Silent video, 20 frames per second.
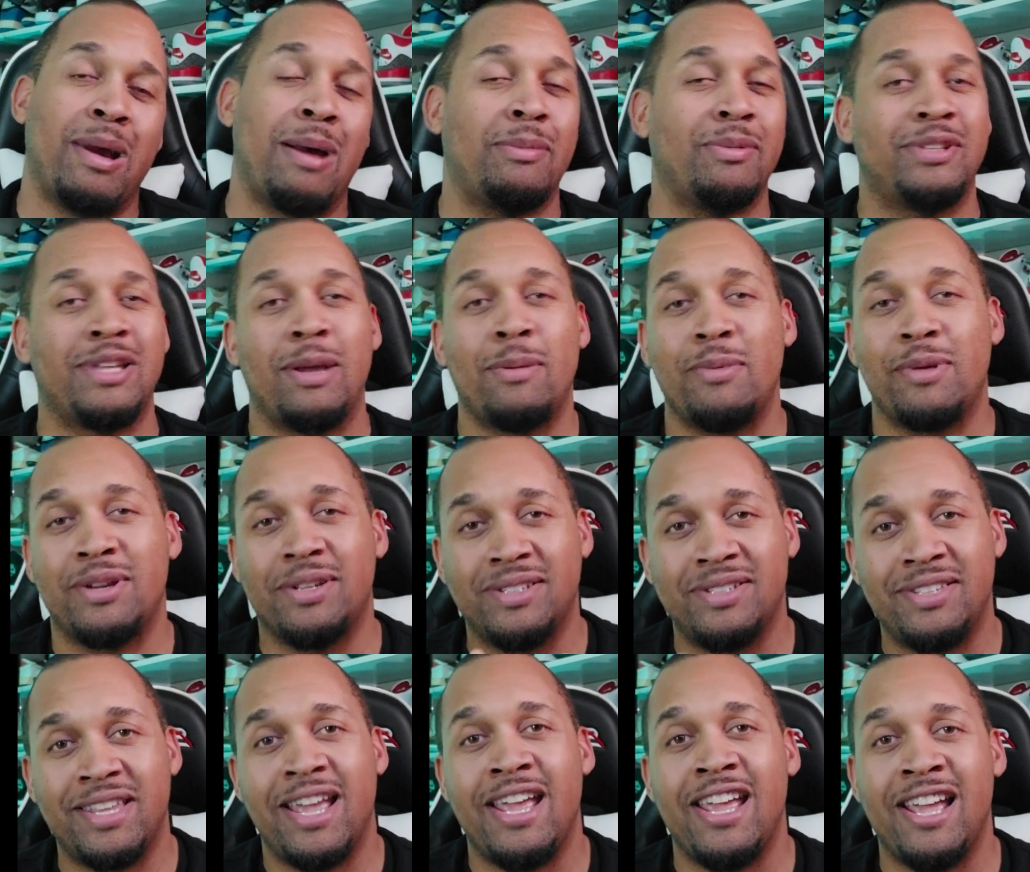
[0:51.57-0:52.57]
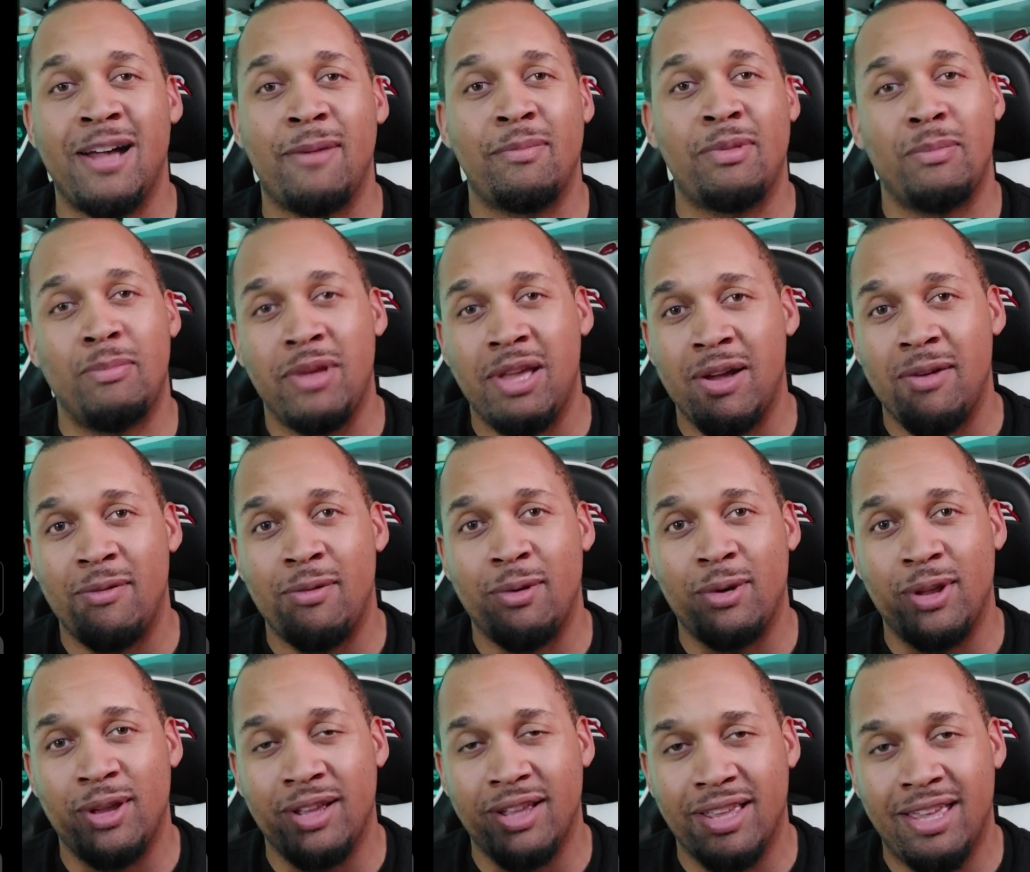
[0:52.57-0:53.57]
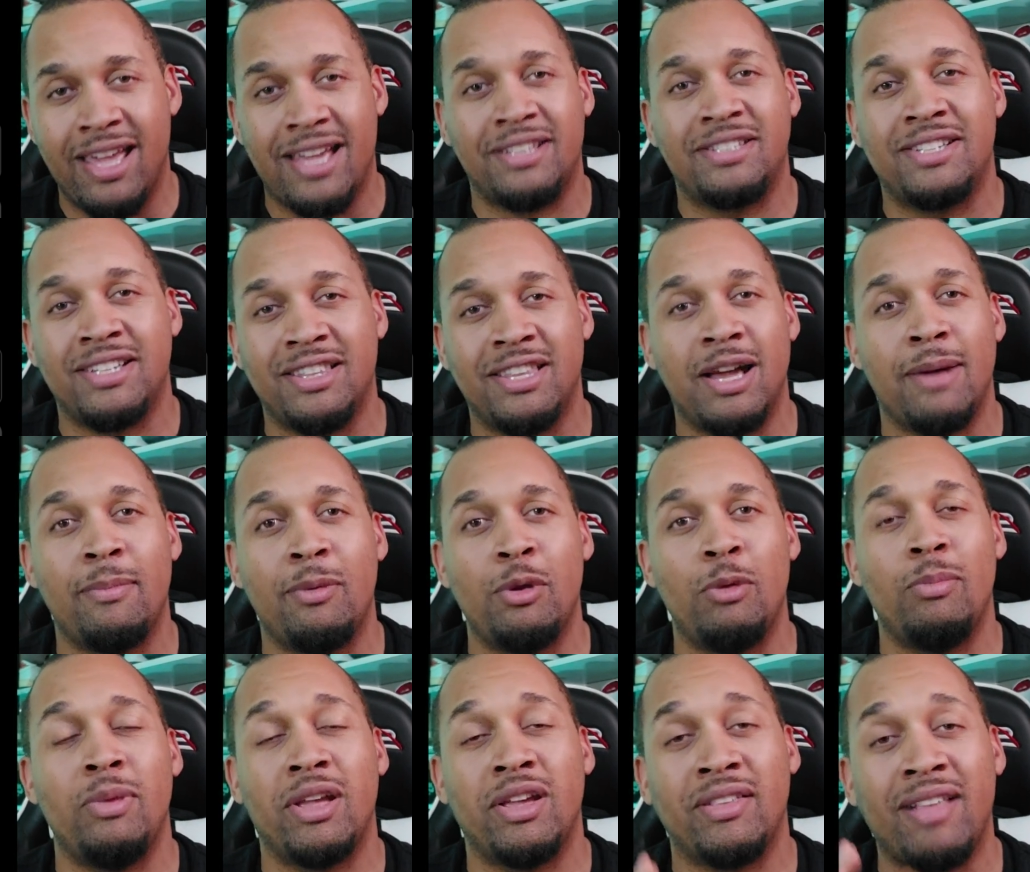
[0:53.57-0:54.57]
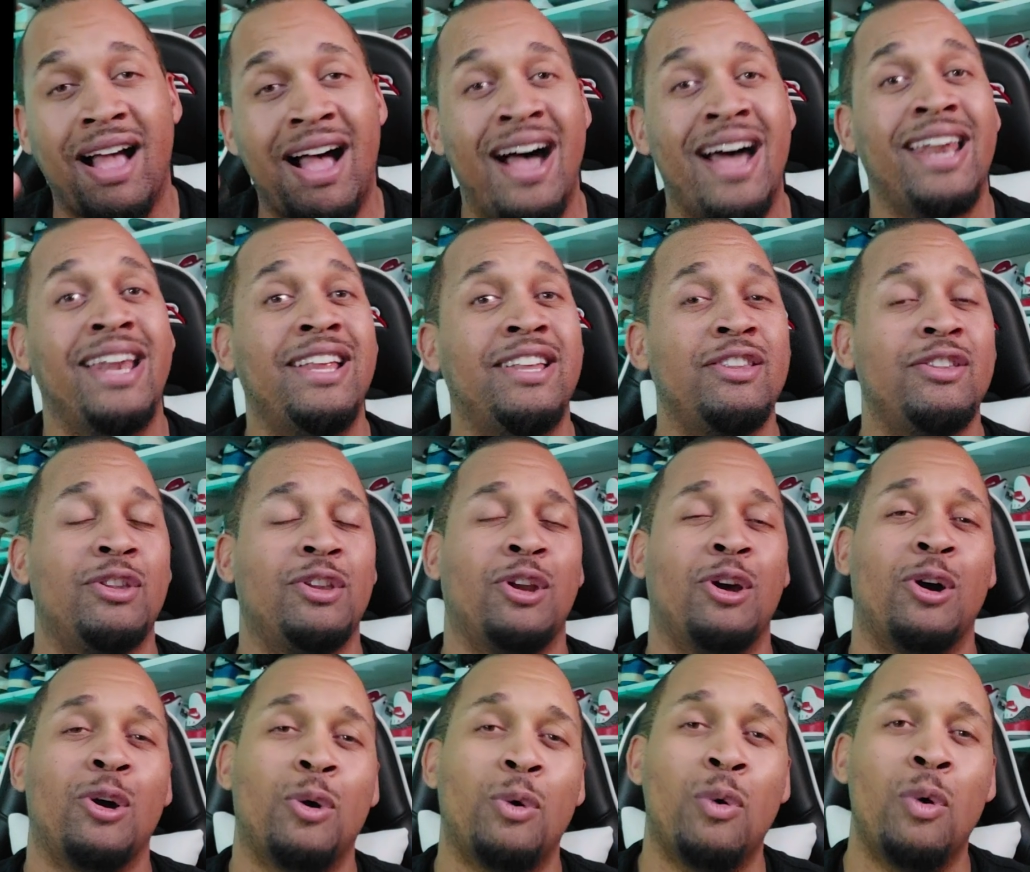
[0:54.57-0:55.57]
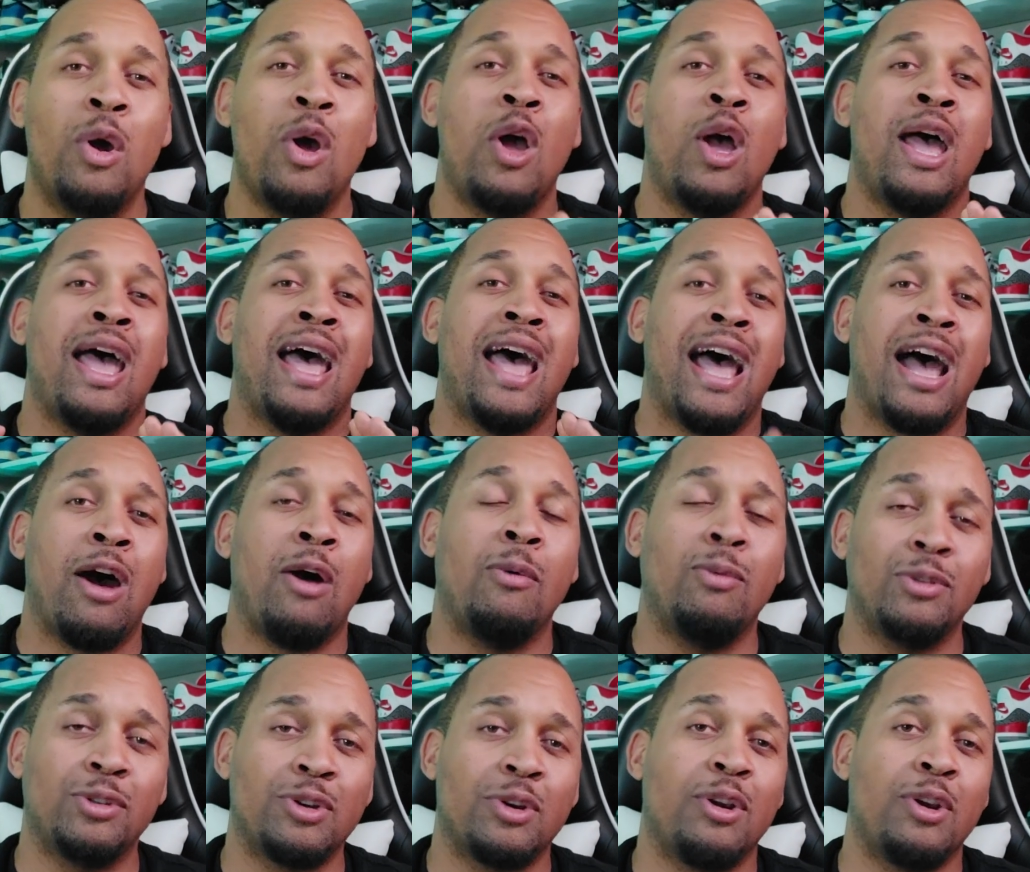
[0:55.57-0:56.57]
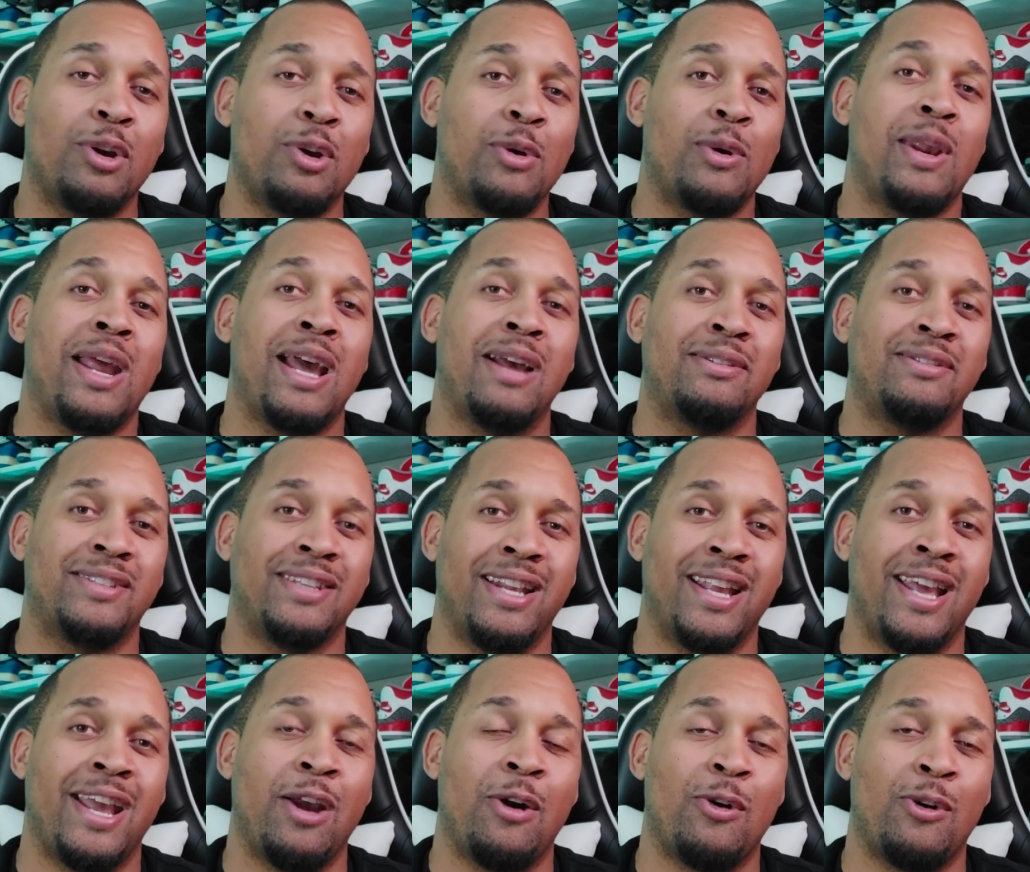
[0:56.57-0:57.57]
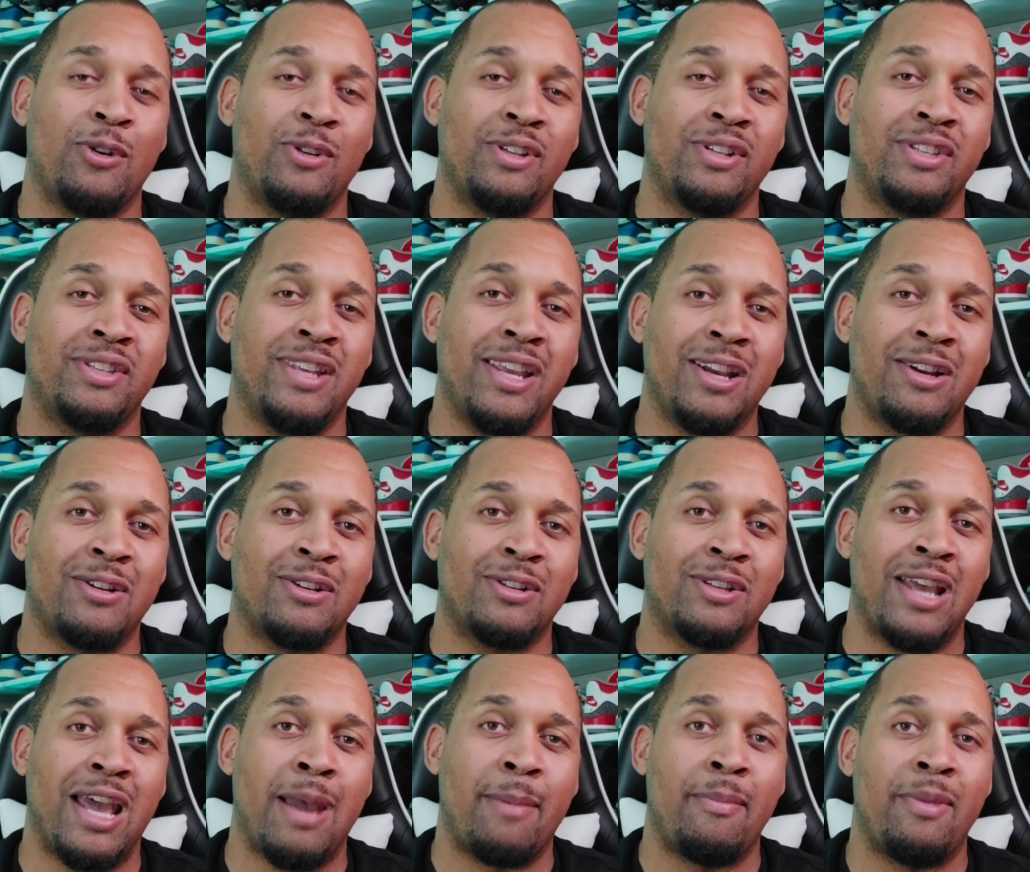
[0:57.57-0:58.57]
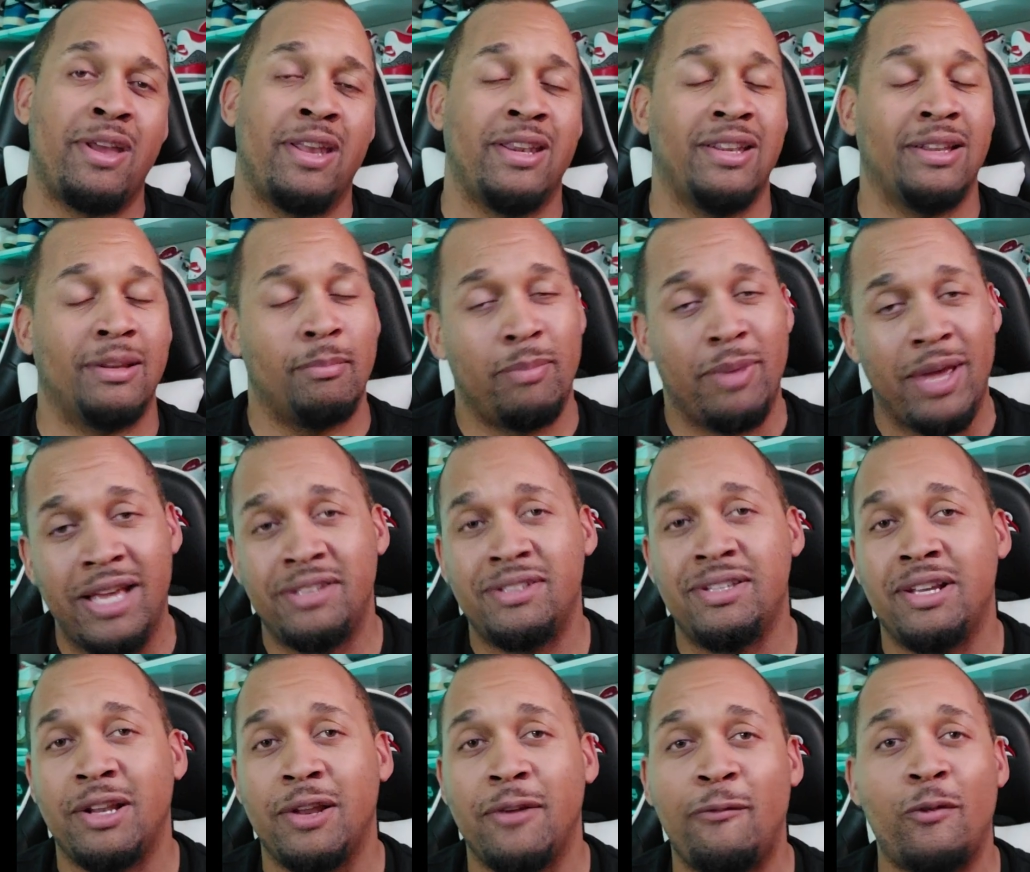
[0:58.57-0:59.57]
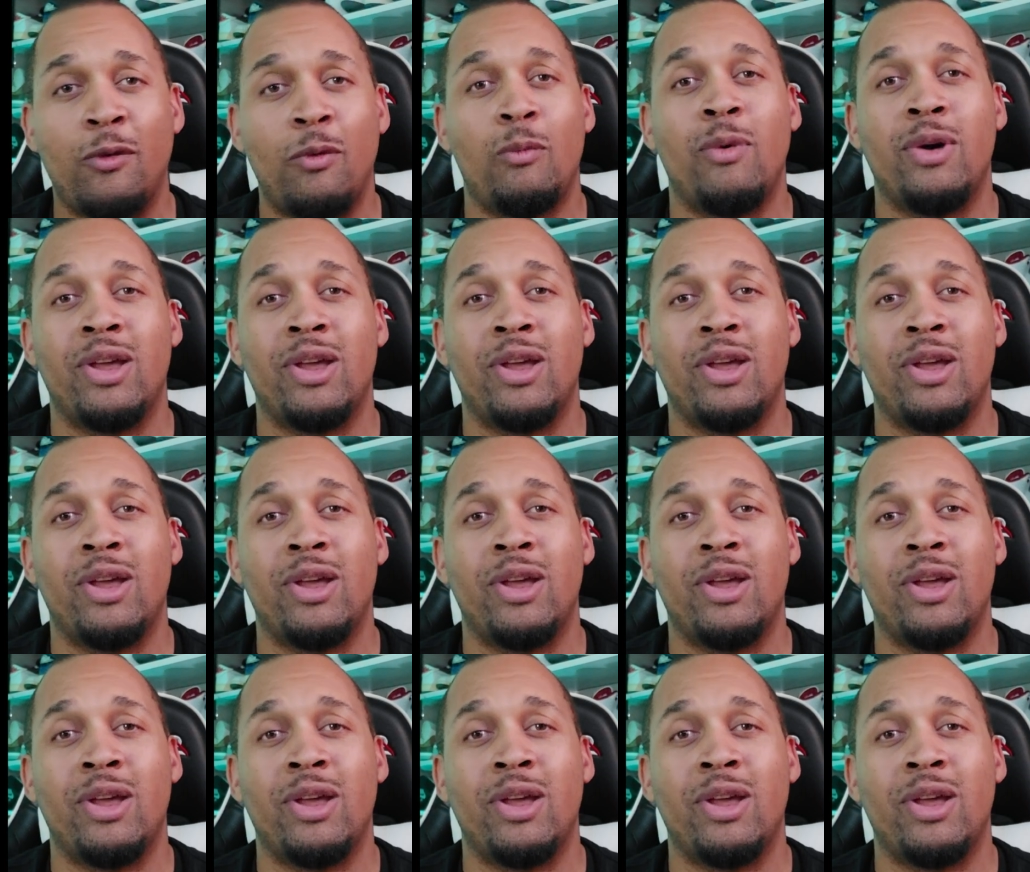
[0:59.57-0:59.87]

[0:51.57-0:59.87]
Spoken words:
I was able to stay up to be able to catch a W because I didn't know how it was going to go down today on the Sneakers app. And basically, from